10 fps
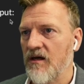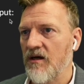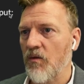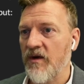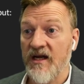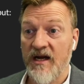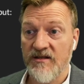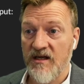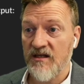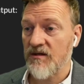we can
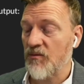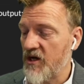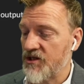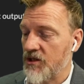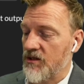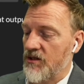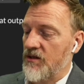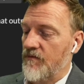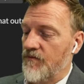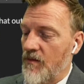ask it some questions.
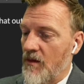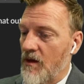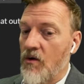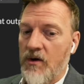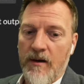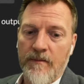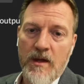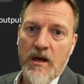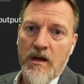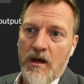Okay,
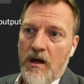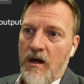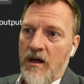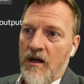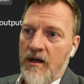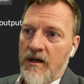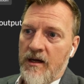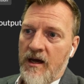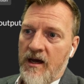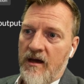I
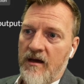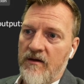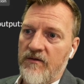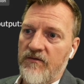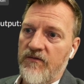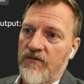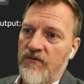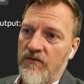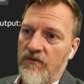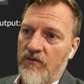have
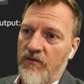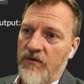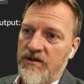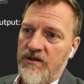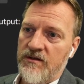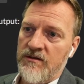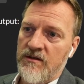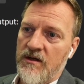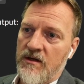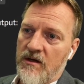written
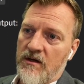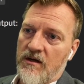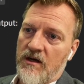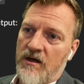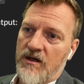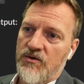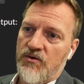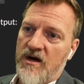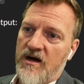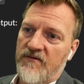a
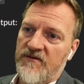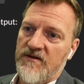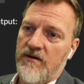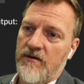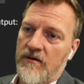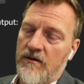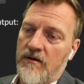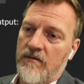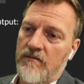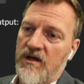draft,
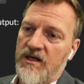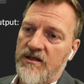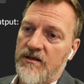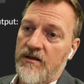but